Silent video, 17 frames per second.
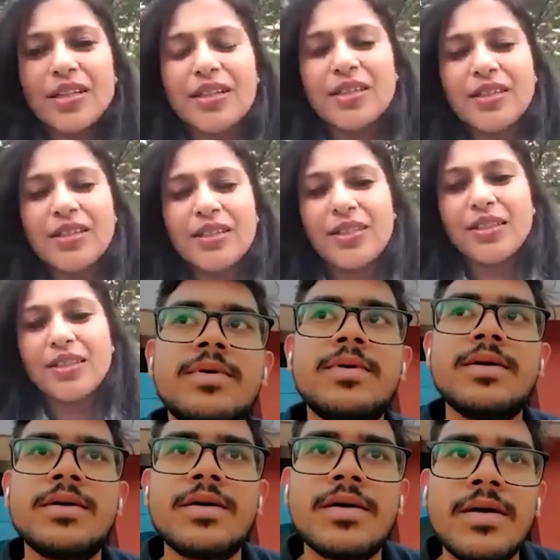No,
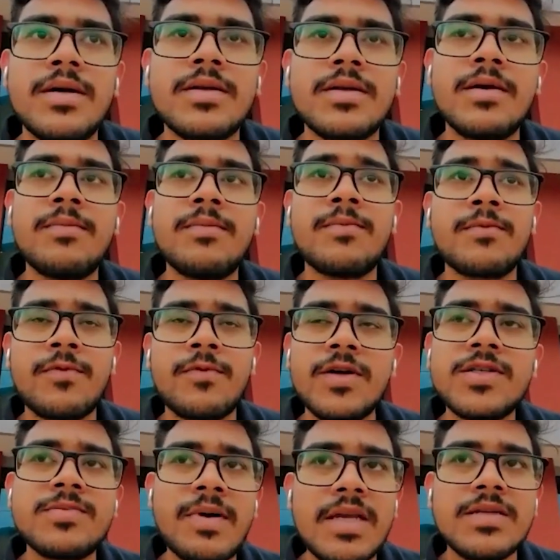ma'am. The
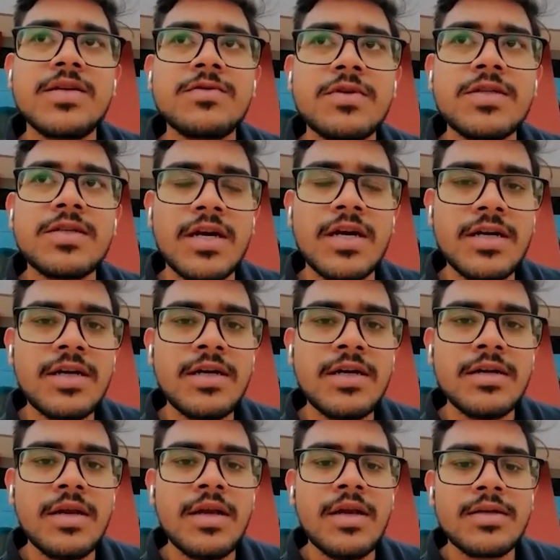first bachelor's was started.
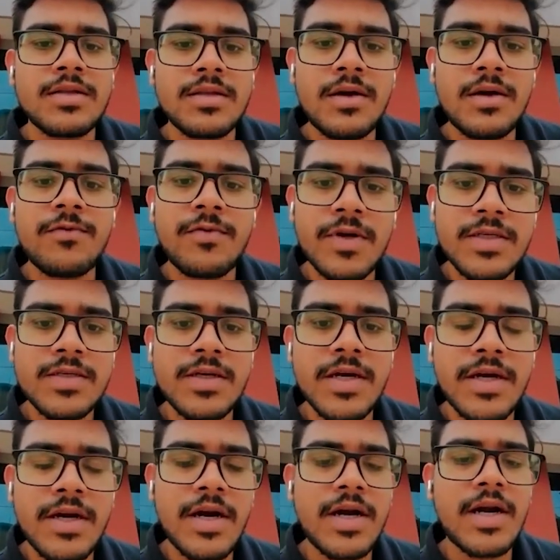The
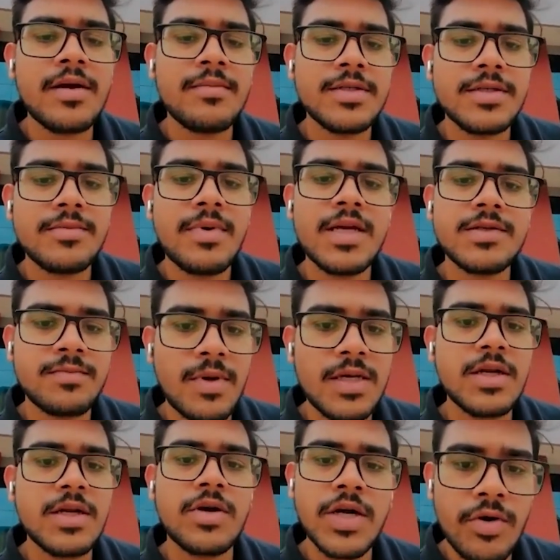first integrated MSc batch
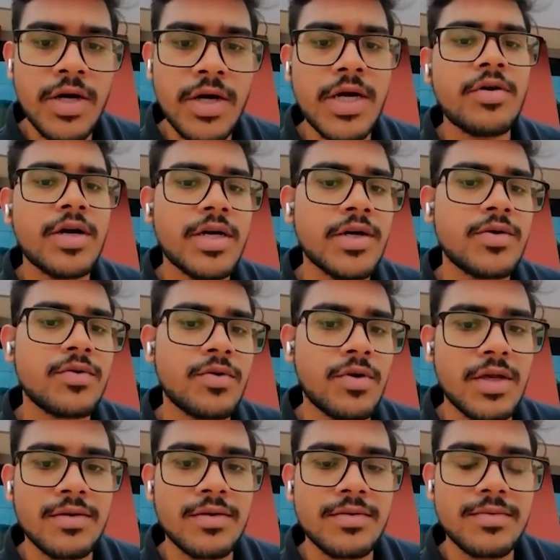passed out in 2022
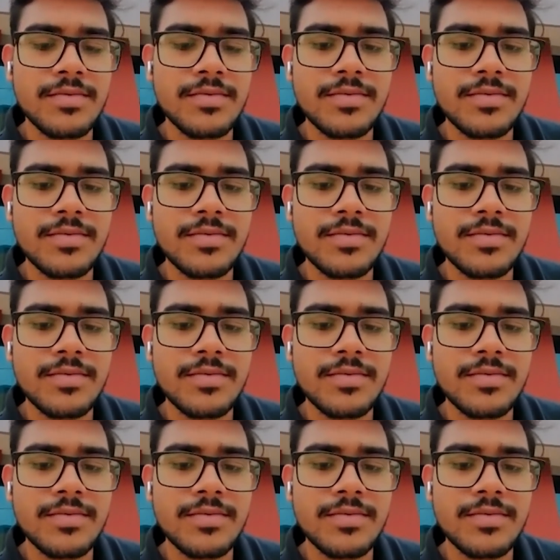only.